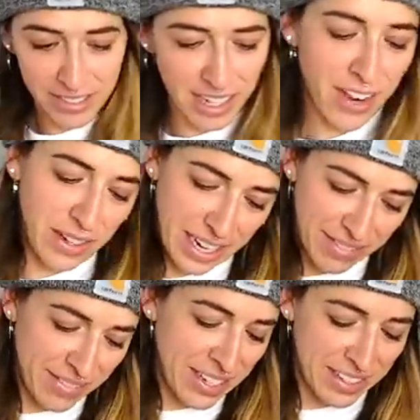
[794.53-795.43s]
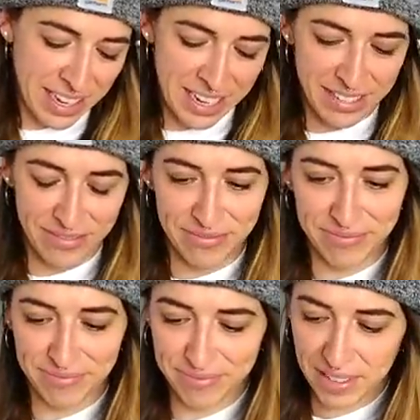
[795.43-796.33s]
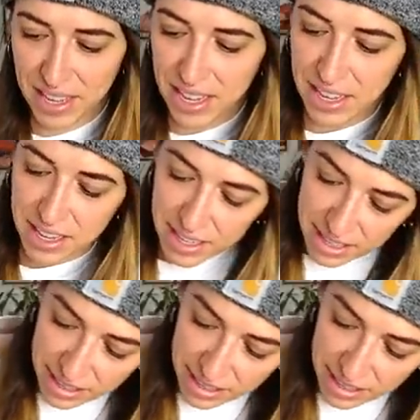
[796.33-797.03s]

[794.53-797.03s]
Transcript: Okay, well, that, not my bad.